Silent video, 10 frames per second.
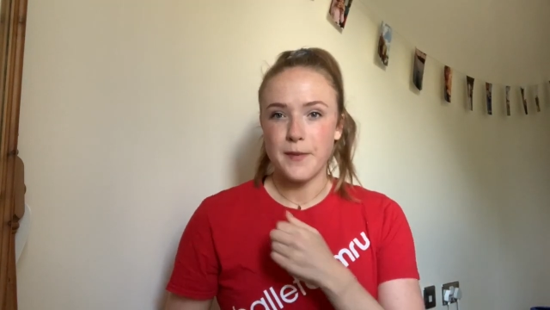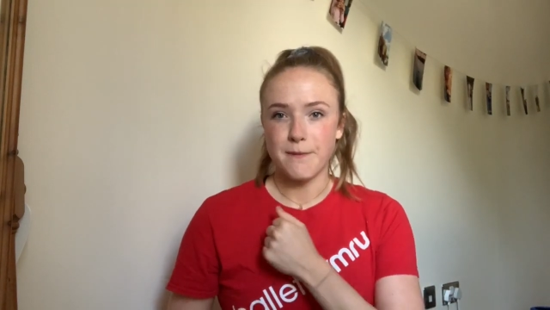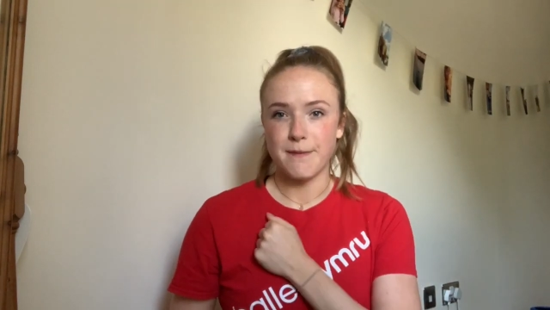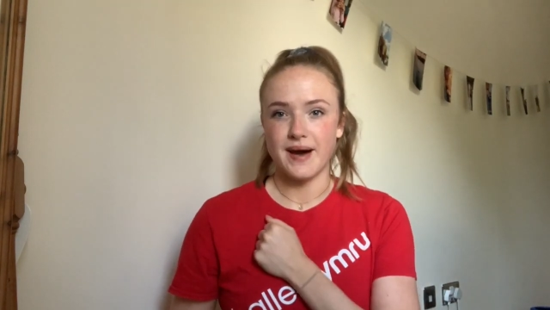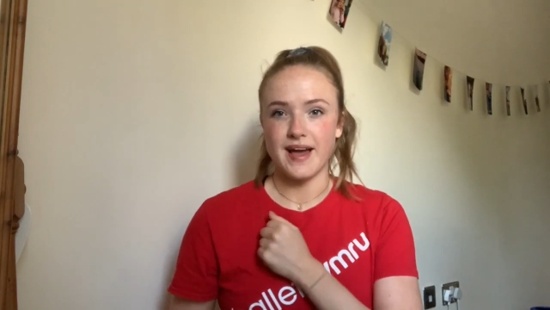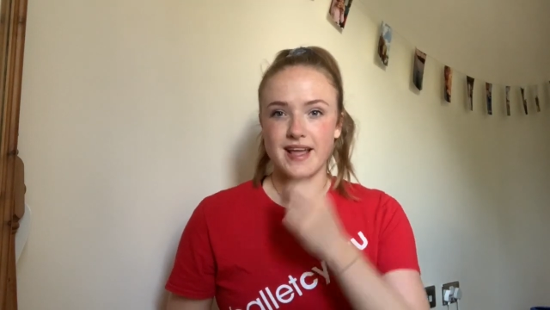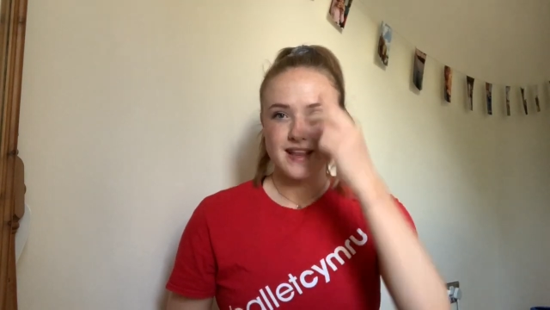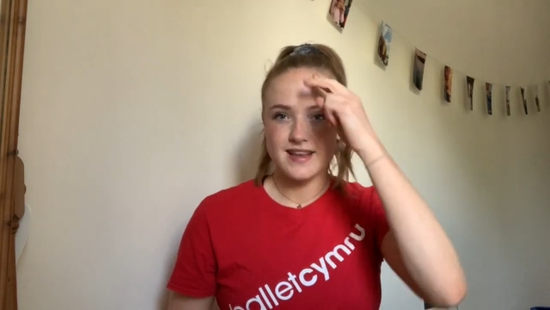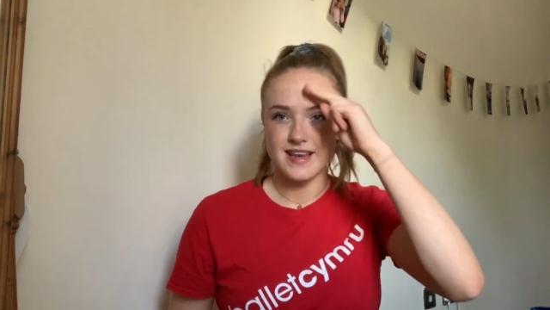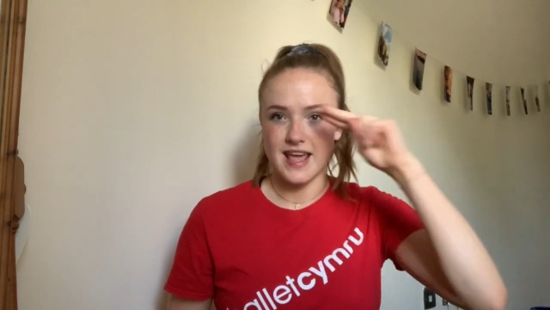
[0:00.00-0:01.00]
My
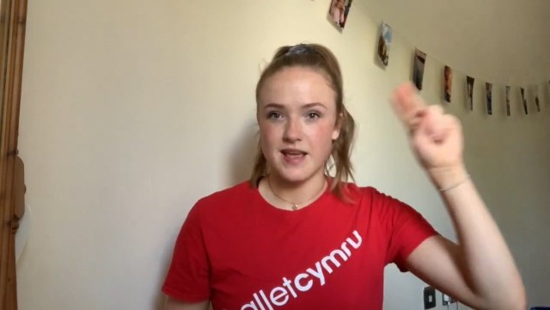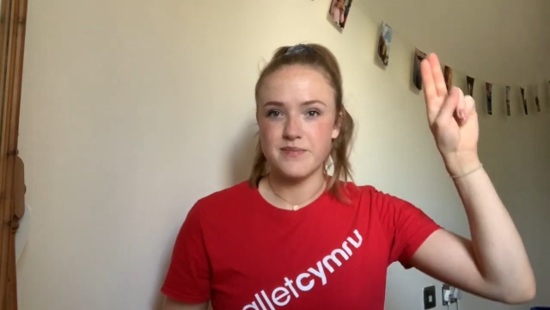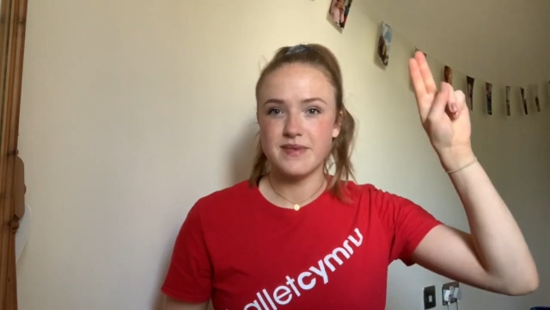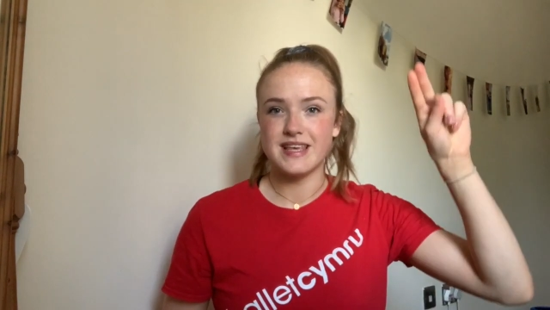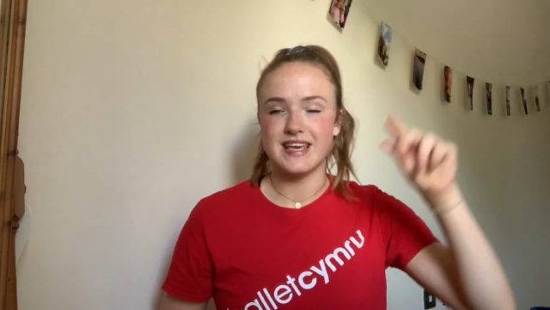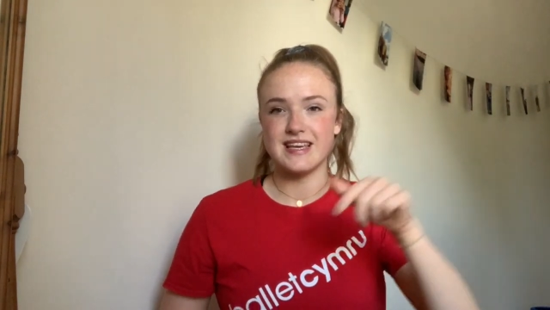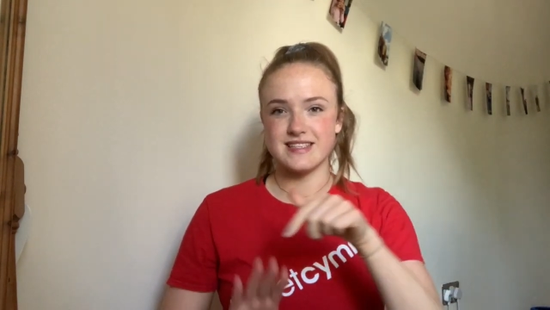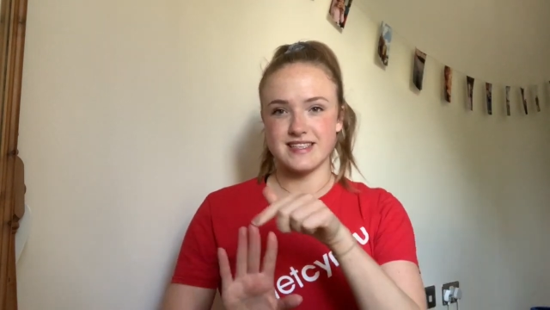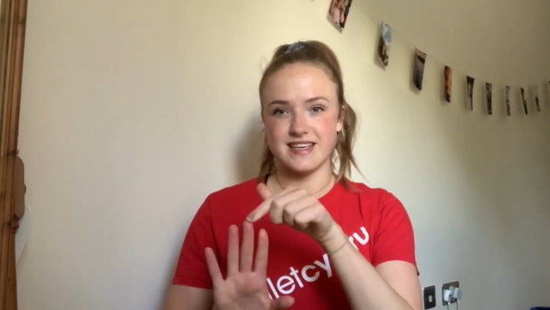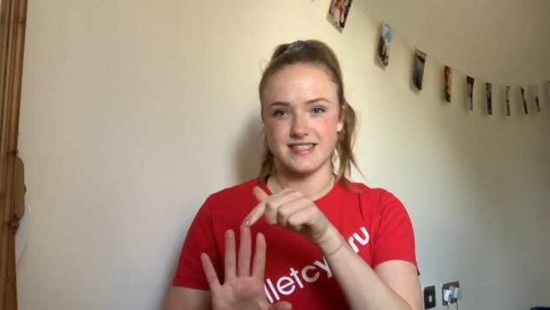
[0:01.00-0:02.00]
name
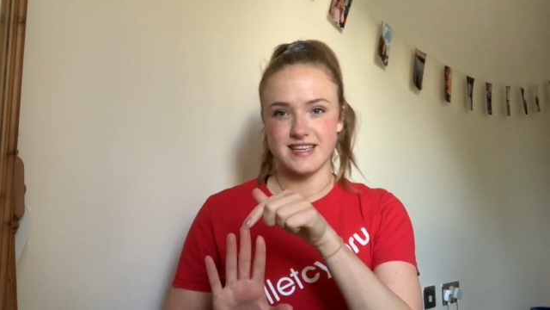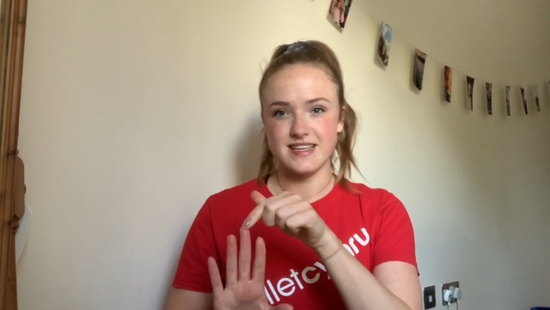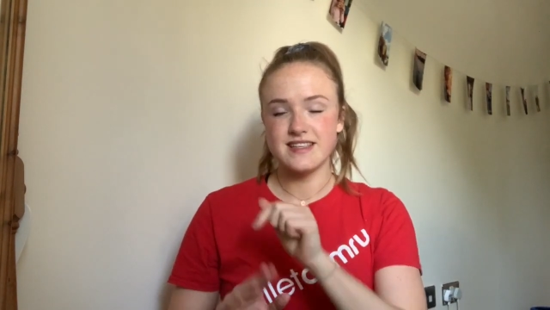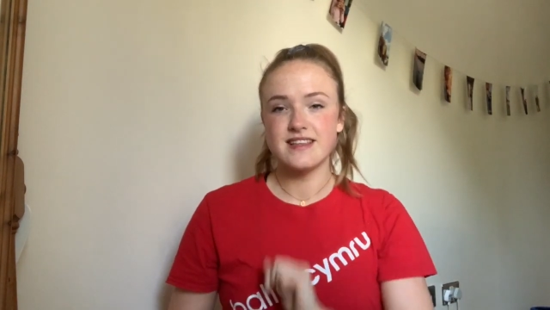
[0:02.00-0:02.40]
is Izzy